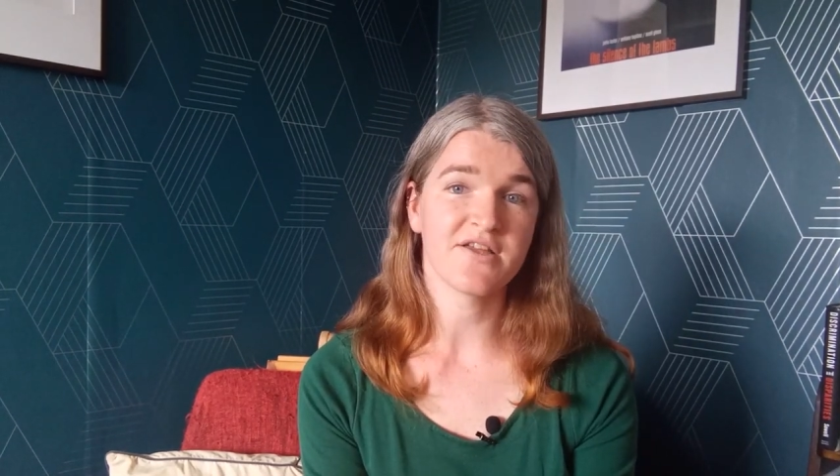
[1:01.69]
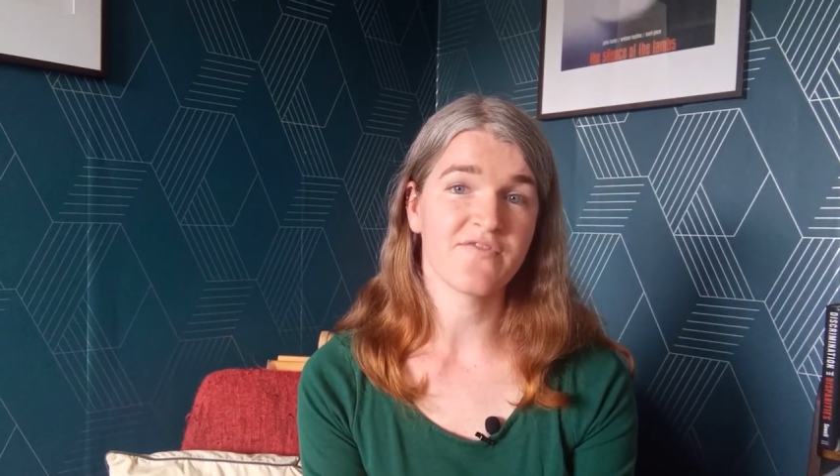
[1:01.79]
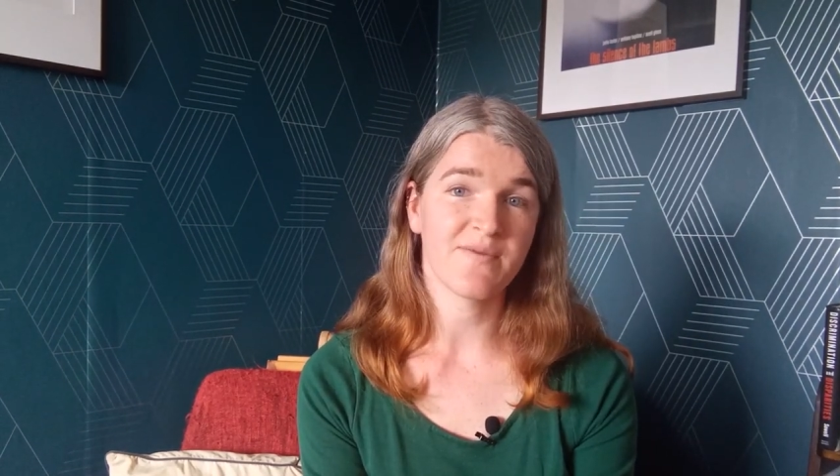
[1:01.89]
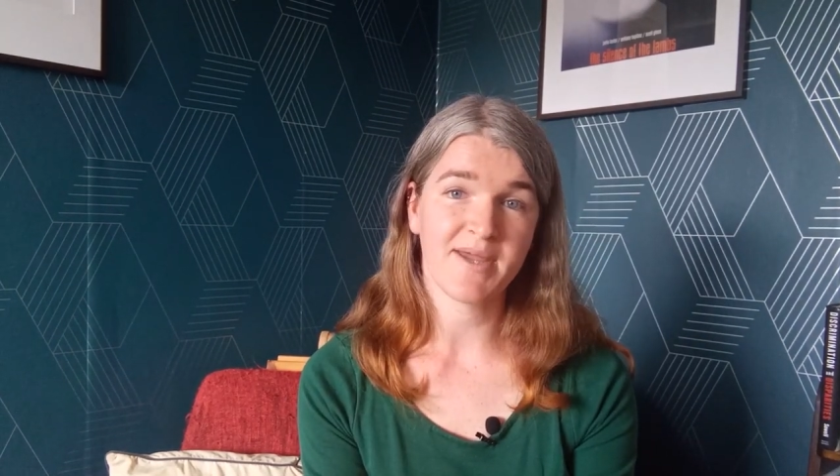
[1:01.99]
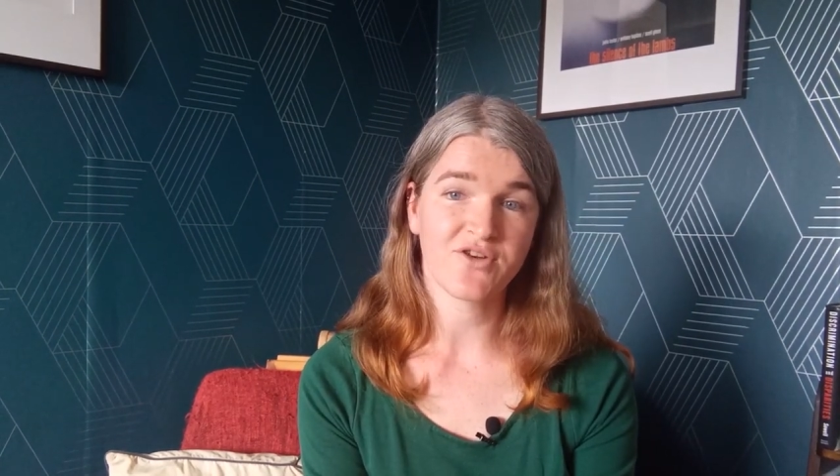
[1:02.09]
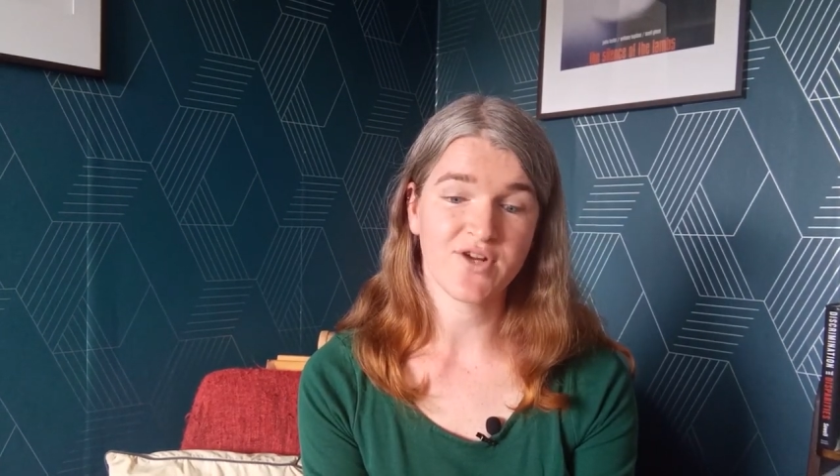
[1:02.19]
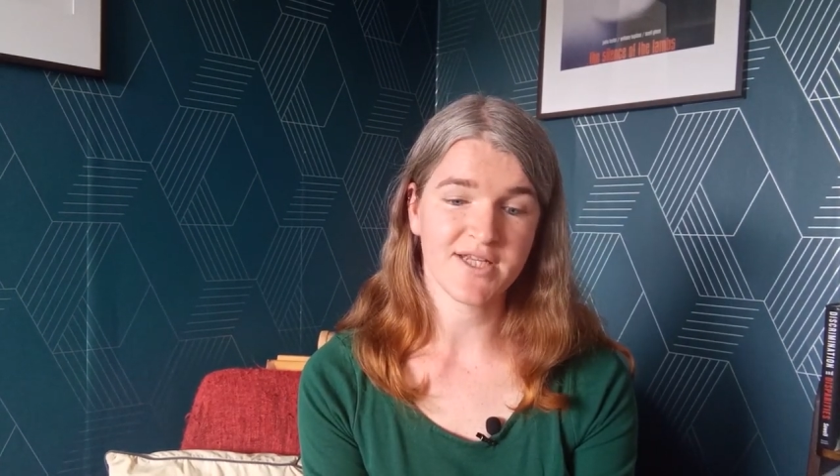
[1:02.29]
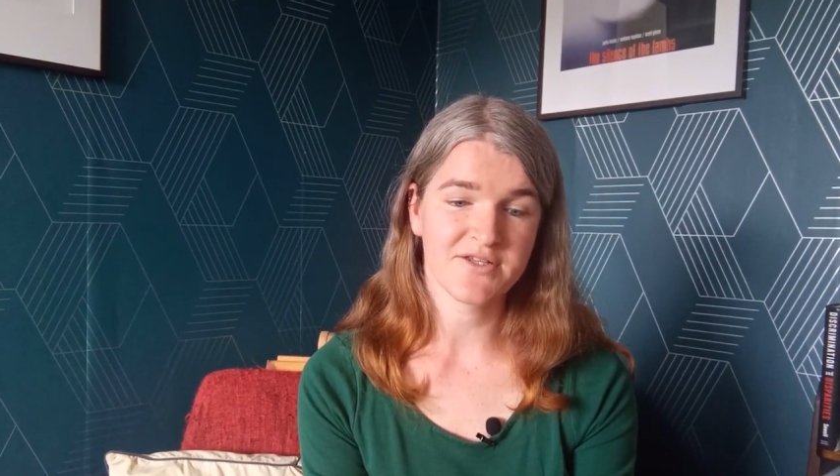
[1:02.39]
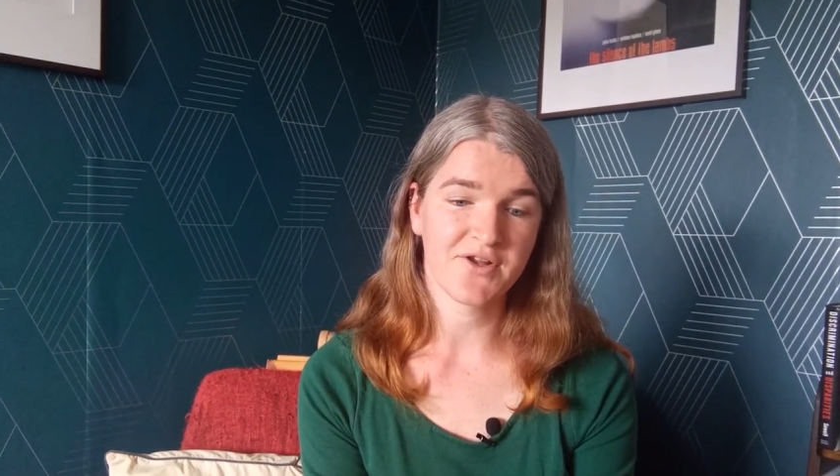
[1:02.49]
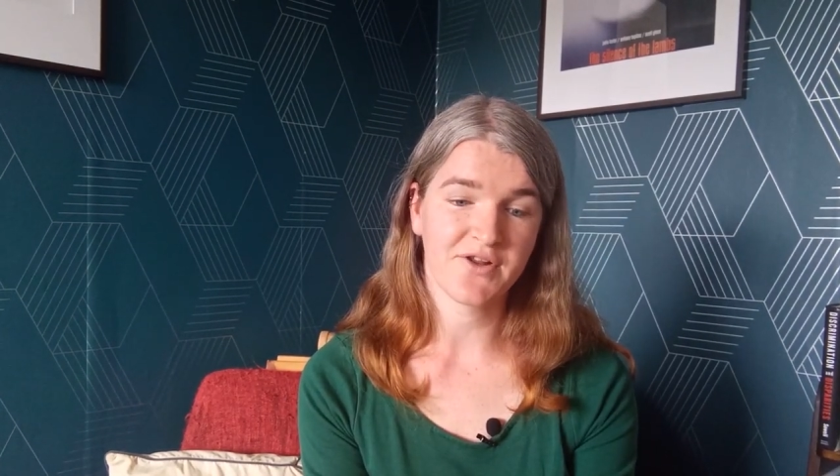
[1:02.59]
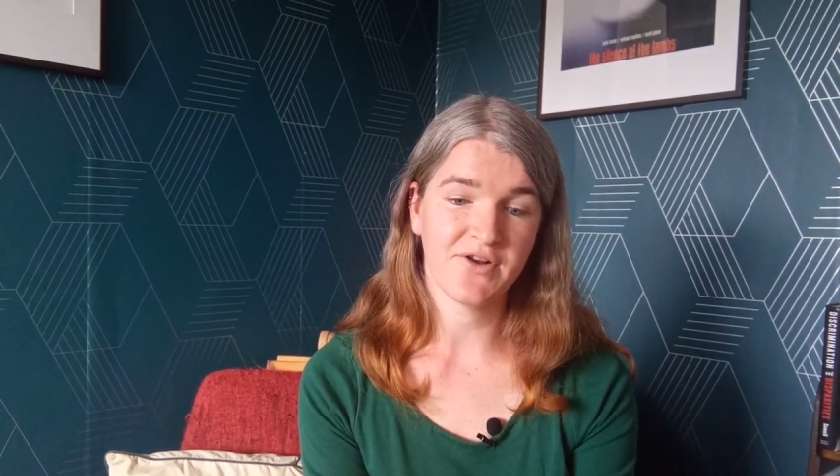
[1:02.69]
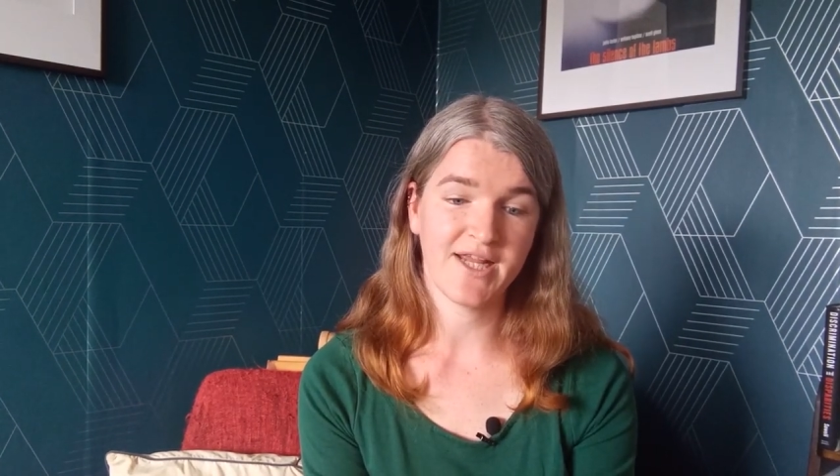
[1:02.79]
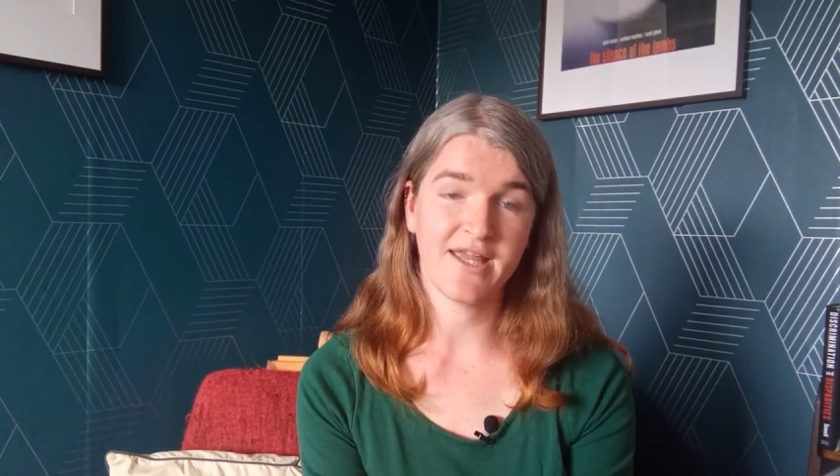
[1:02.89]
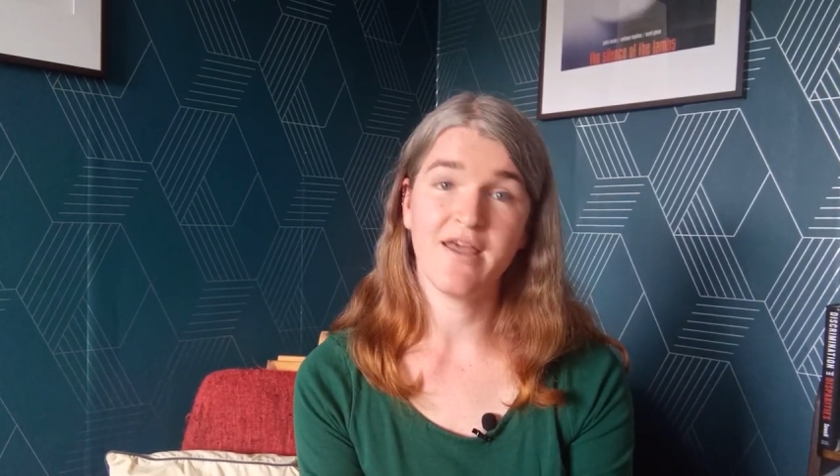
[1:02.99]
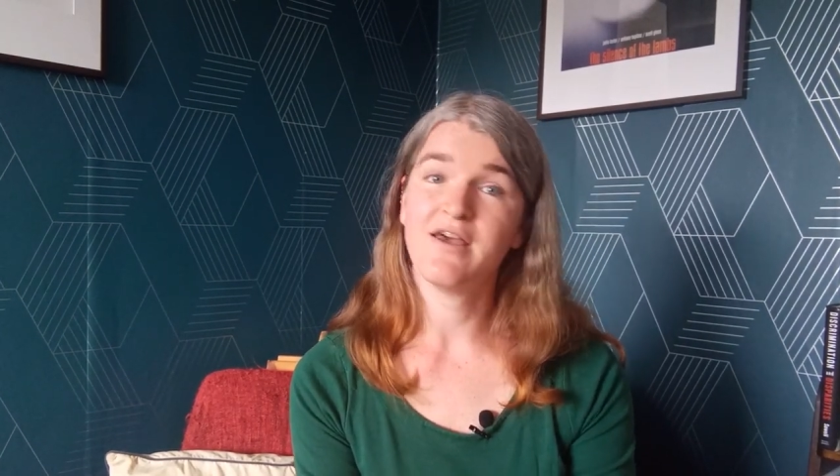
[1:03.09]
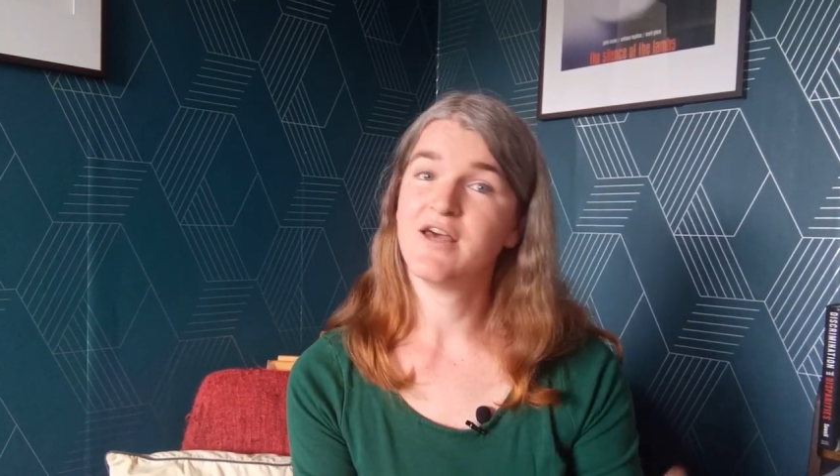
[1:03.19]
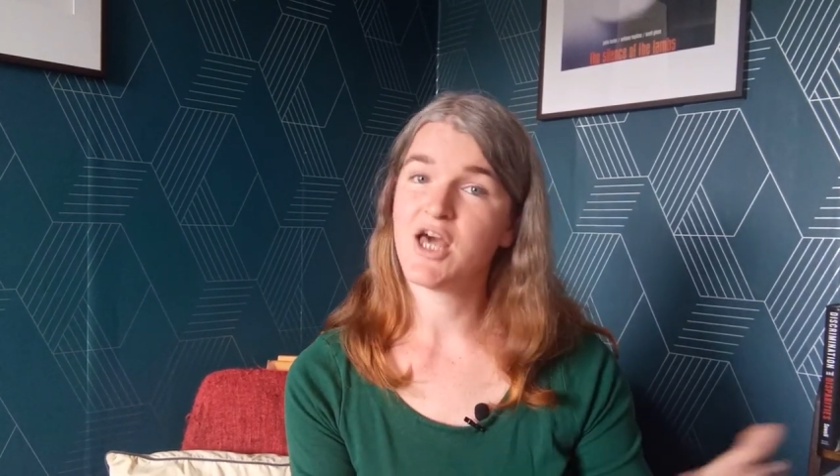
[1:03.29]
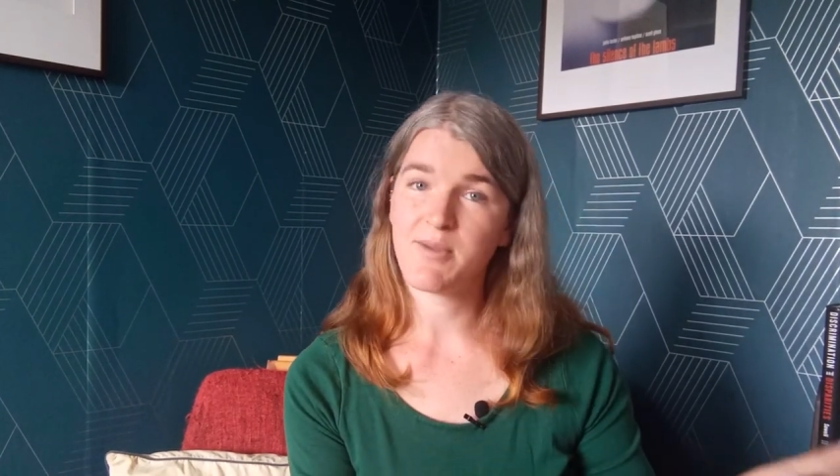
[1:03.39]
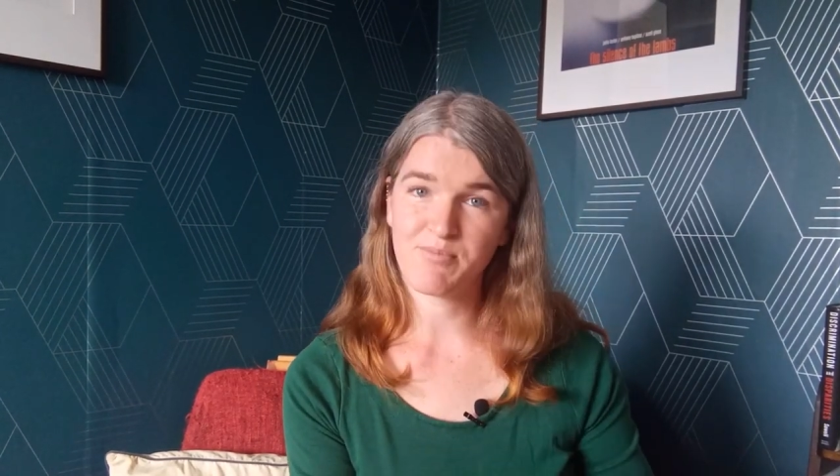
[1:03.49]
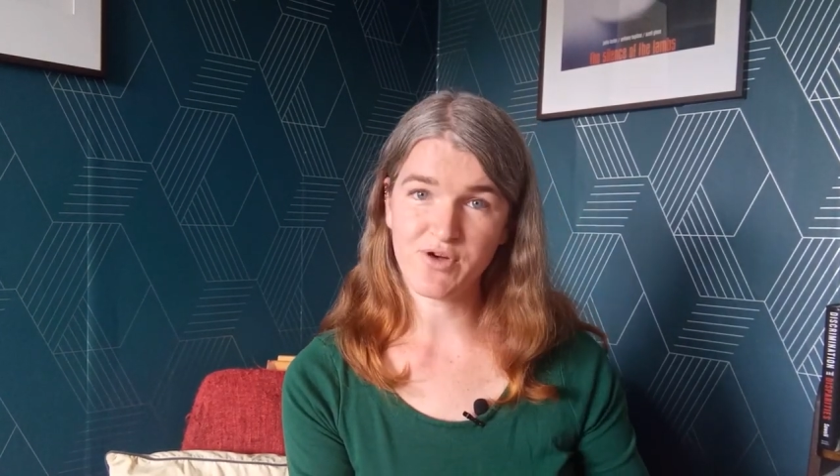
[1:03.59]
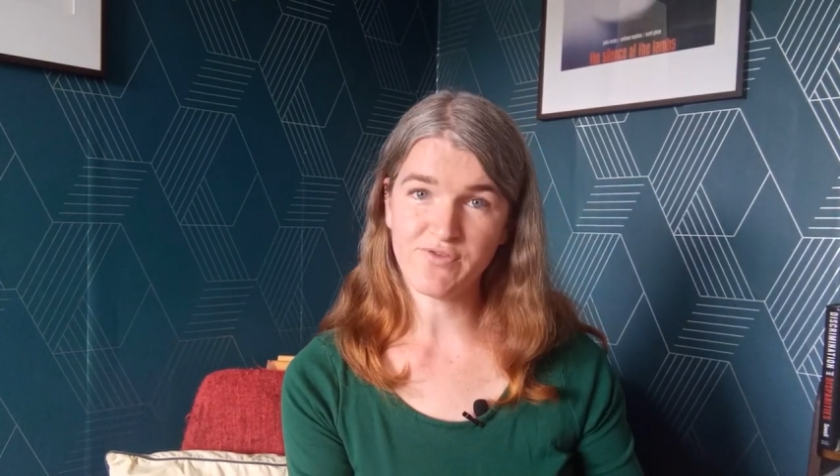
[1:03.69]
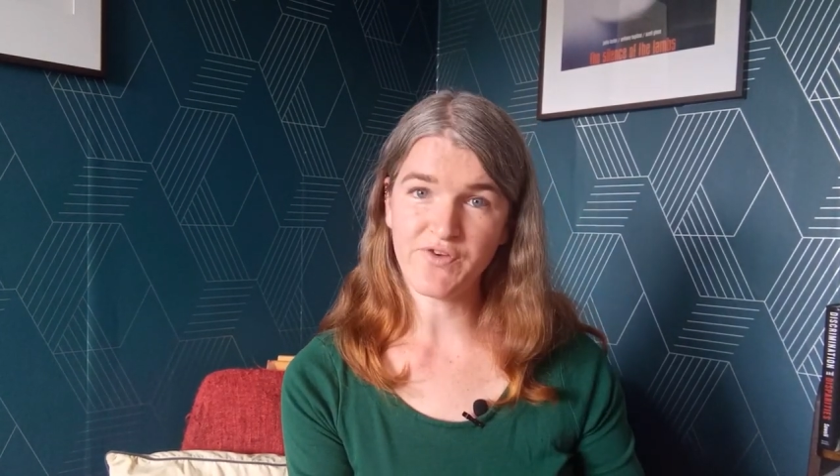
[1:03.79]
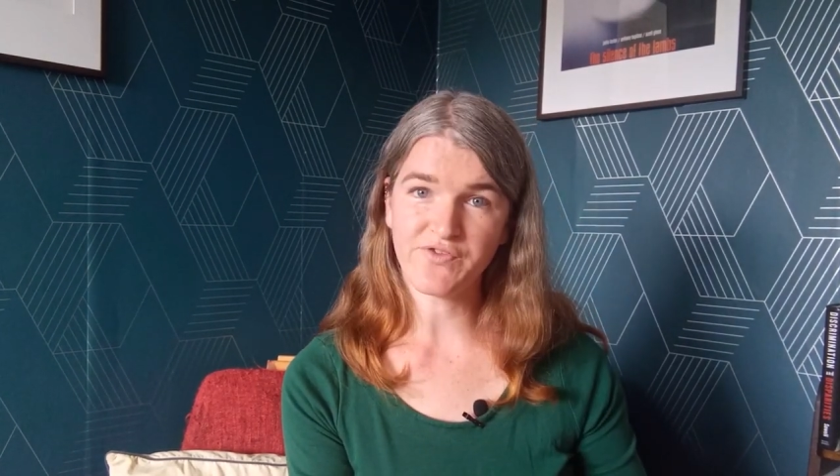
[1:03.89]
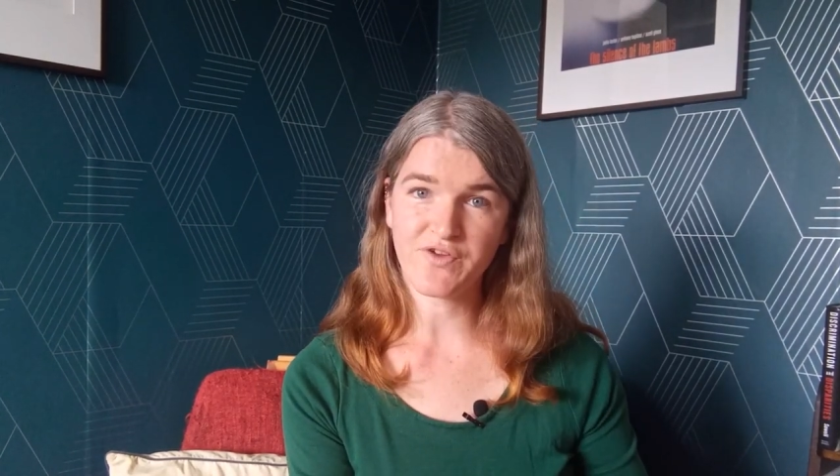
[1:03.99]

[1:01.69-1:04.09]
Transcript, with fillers: of The Matrix not only approve of